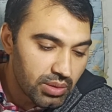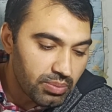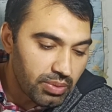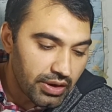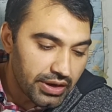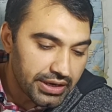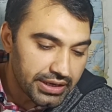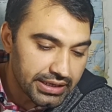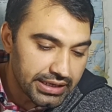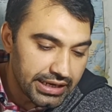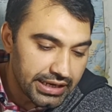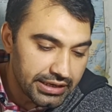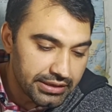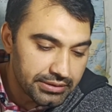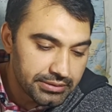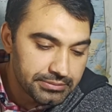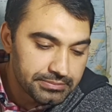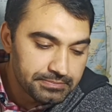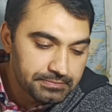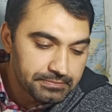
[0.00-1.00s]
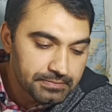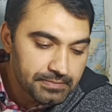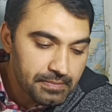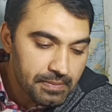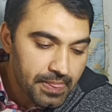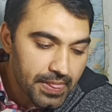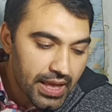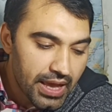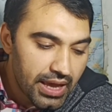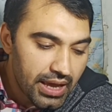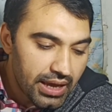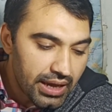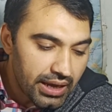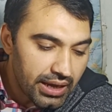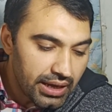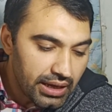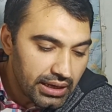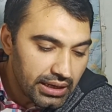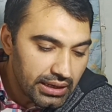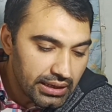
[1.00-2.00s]
for England.
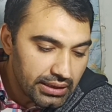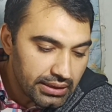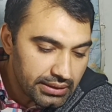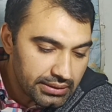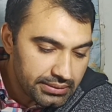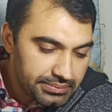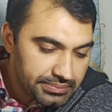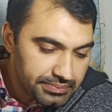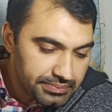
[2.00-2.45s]
Uh,